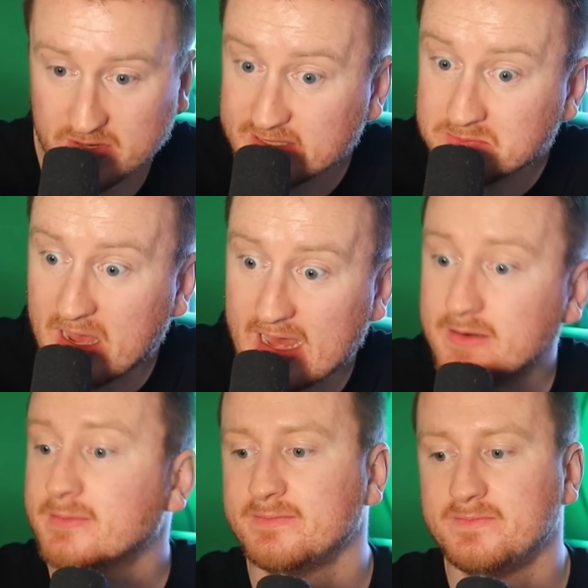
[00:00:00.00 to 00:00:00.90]
only a
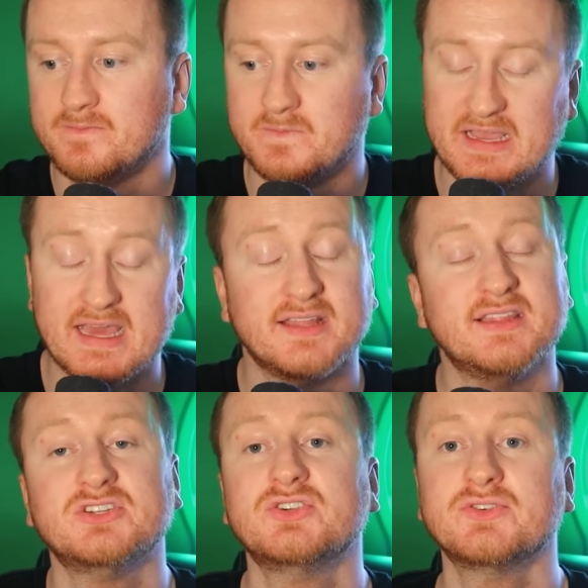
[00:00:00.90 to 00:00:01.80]
spot. They get
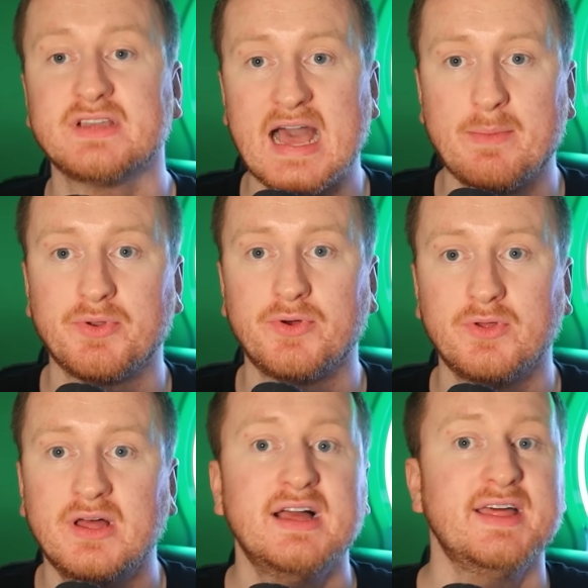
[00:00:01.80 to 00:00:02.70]
additional
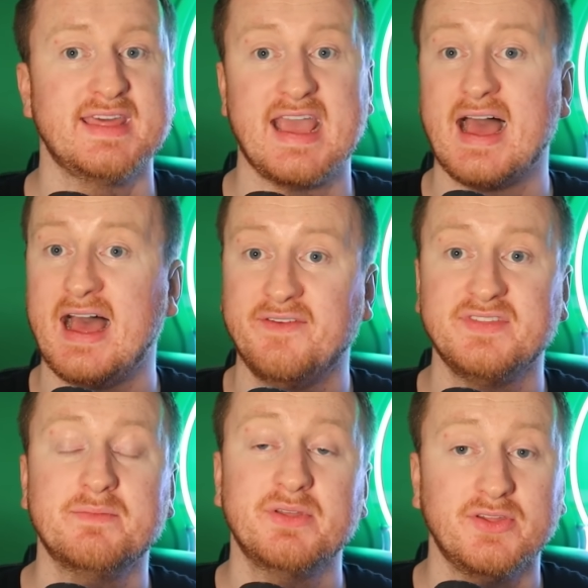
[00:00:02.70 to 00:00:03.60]
capital. They
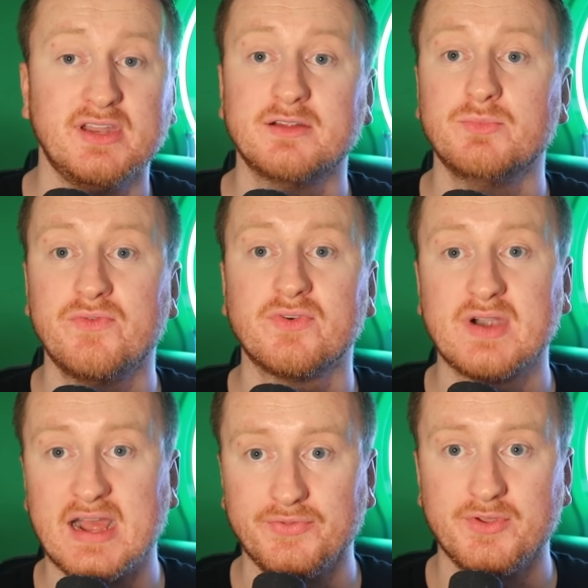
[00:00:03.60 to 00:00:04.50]
have the ability to move
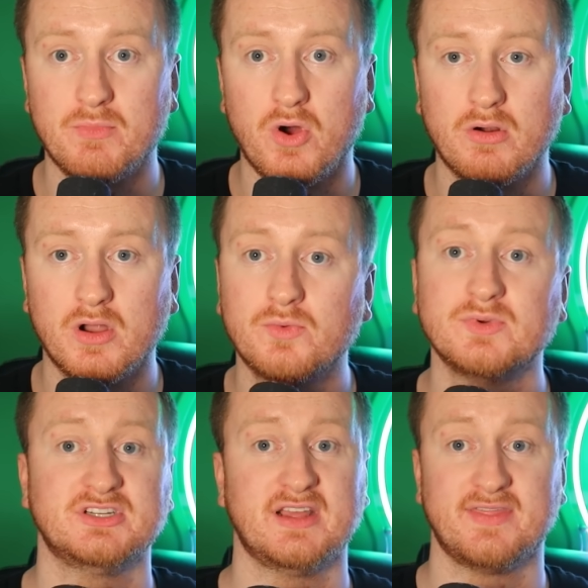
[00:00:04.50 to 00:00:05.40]
around tomorrow,
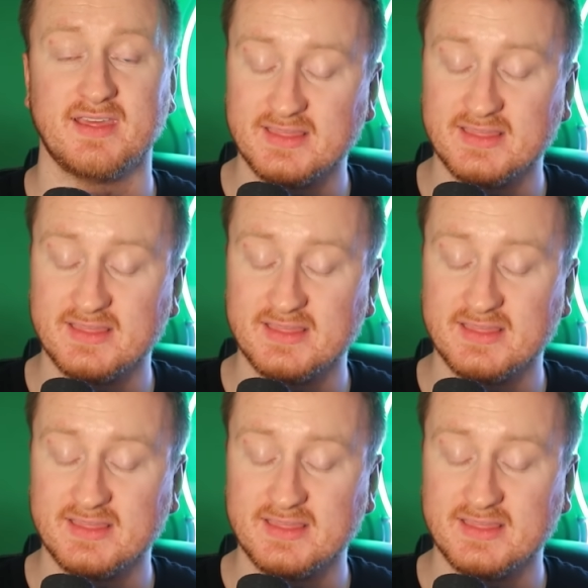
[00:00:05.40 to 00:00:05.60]
which I